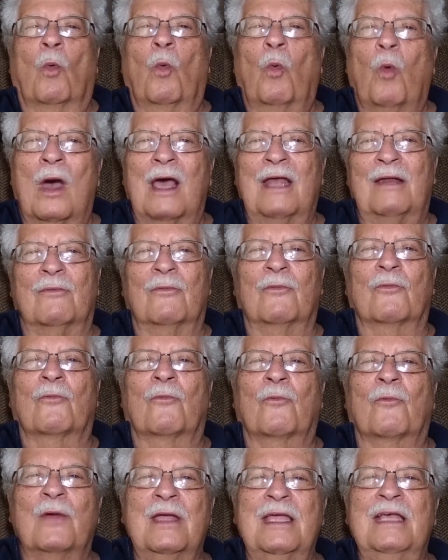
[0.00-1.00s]
what
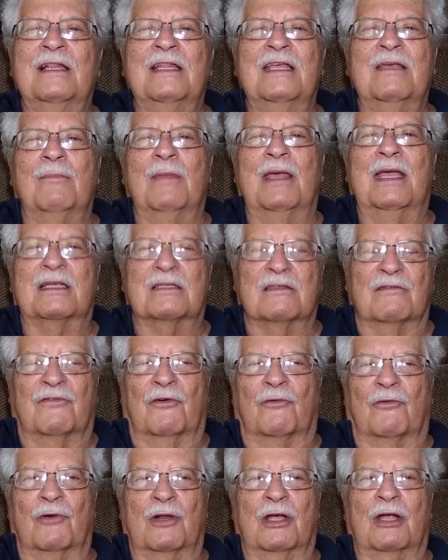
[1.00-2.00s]
really makes a
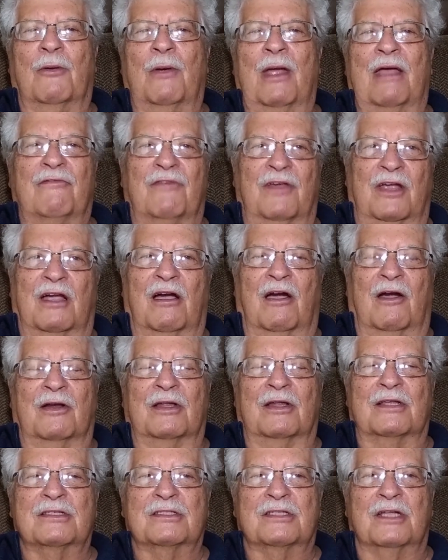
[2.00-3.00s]
photographic
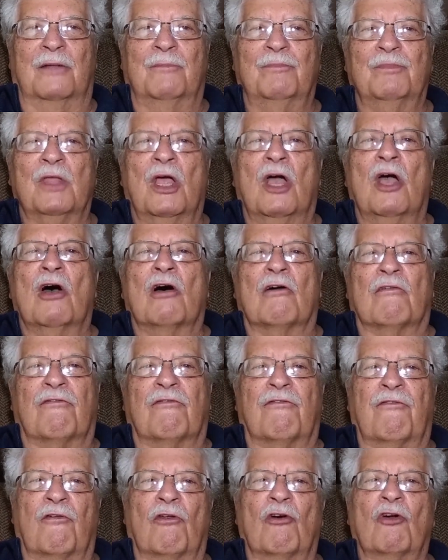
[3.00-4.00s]
artist?
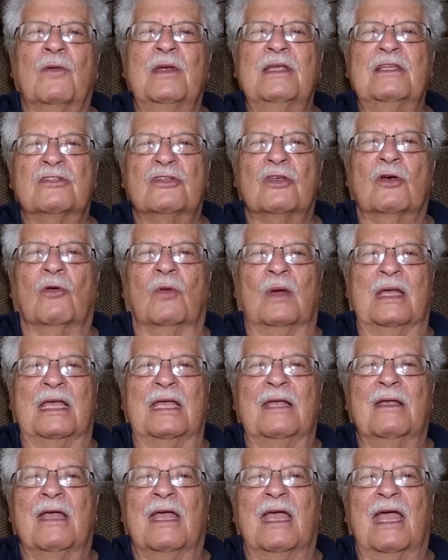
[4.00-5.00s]
Flori
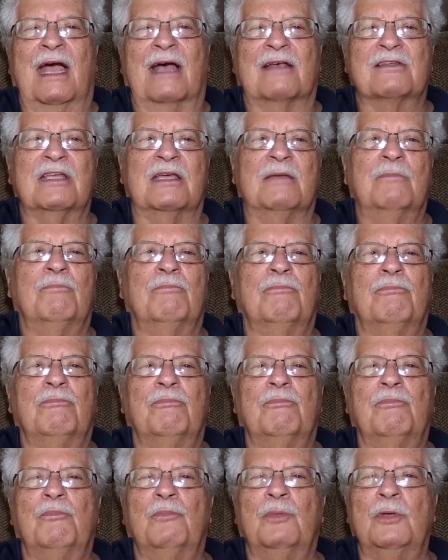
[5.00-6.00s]
Zoe has a
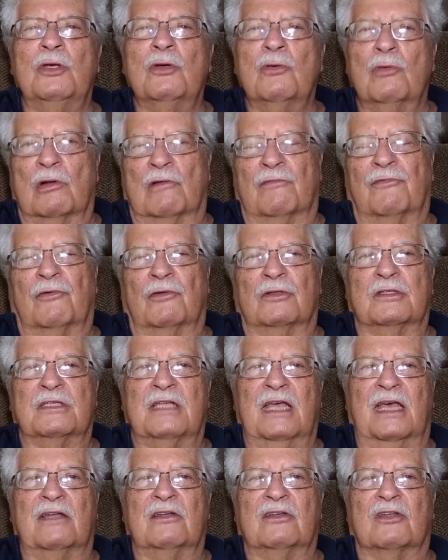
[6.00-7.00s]
beautiful
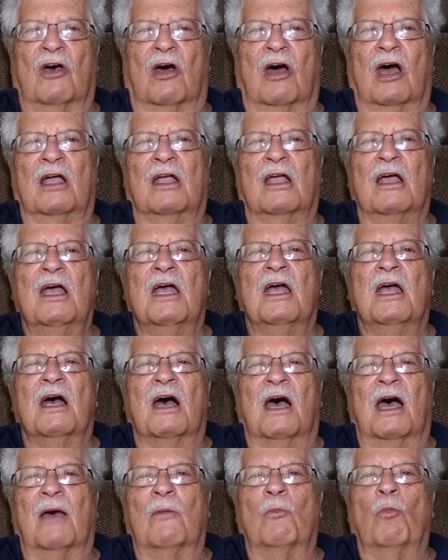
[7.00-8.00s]
TED Talk
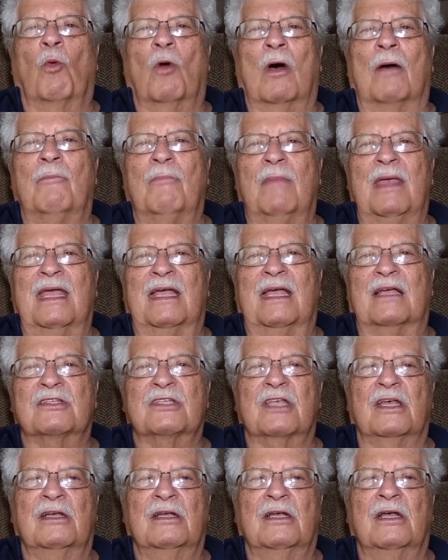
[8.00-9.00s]
on what makes